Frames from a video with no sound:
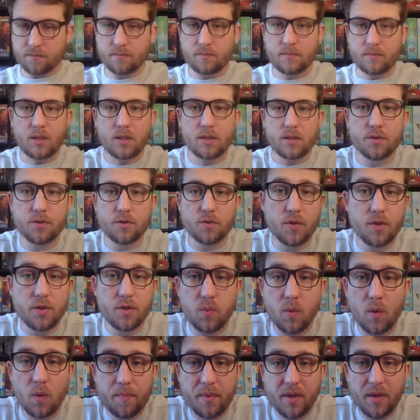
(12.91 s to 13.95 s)
So this
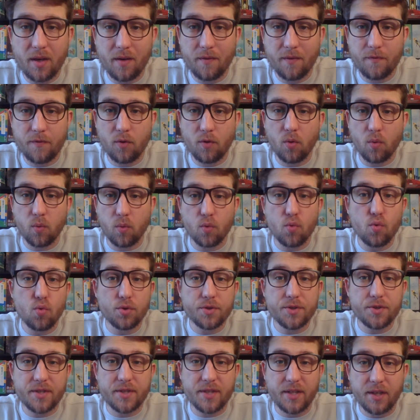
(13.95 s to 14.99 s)
won't be a full
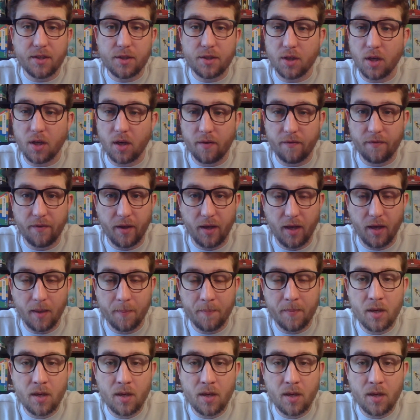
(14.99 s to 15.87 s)
rules teach of the game.